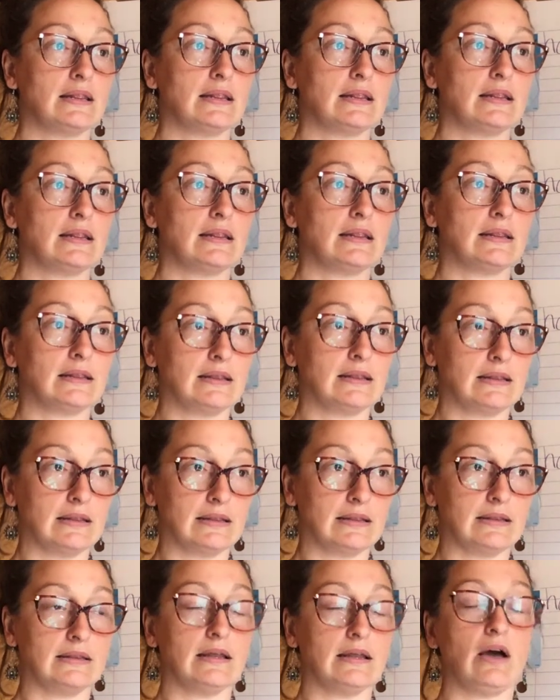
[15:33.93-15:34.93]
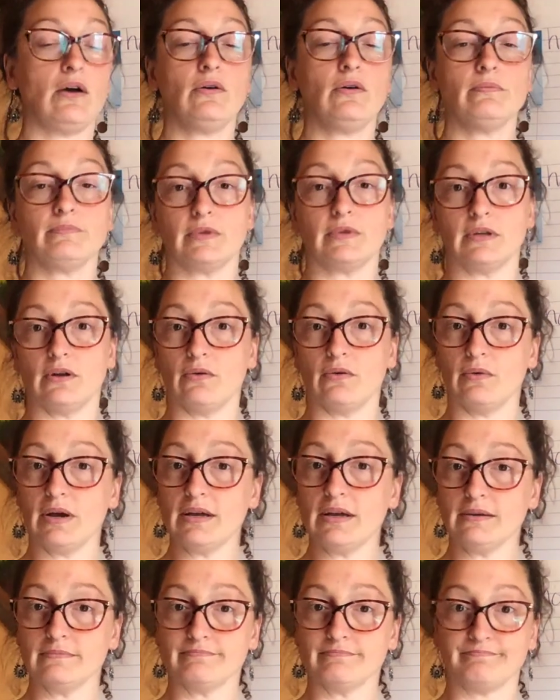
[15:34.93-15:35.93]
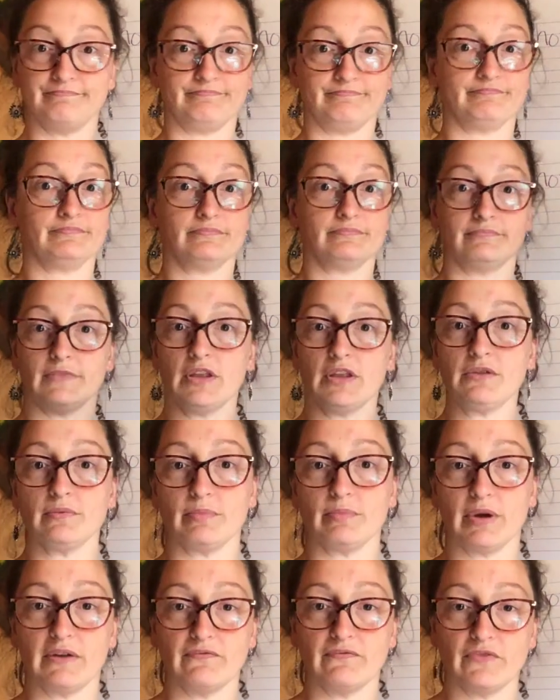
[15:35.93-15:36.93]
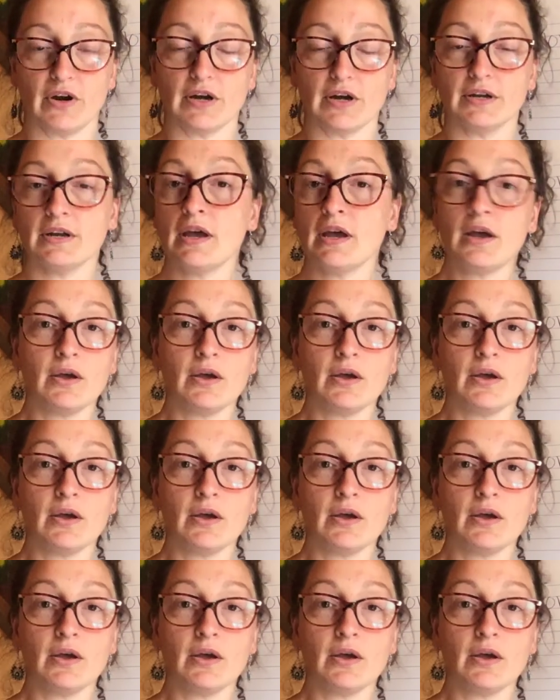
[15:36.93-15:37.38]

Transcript: Oh, you know what? Another brain fart.